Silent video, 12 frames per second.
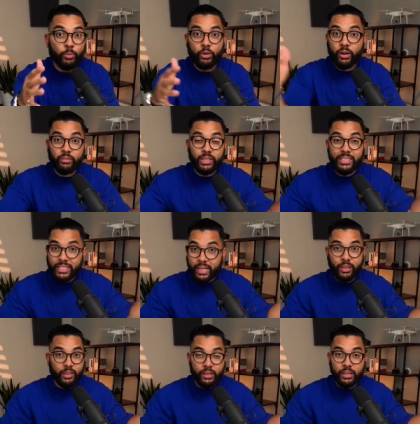You don't have to
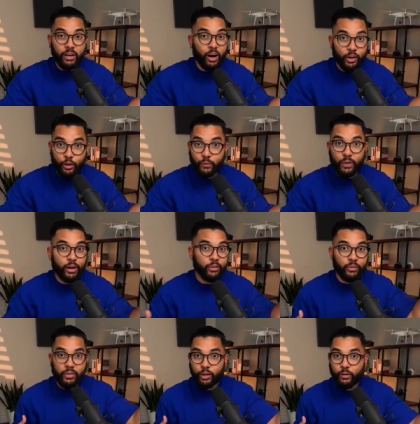sync the audio file and the
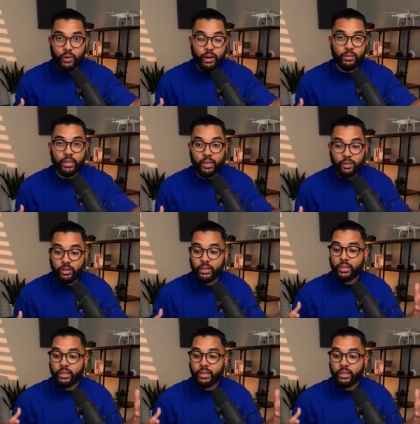video file later.